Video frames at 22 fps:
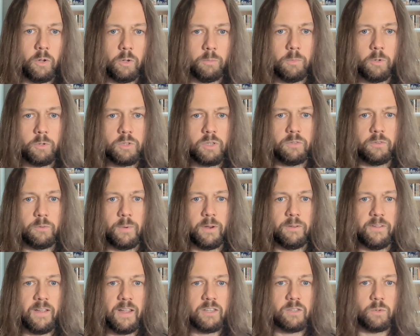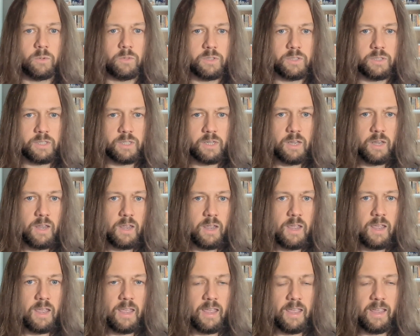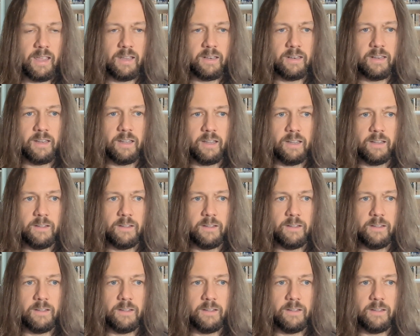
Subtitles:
oil mostly for my fat sources, and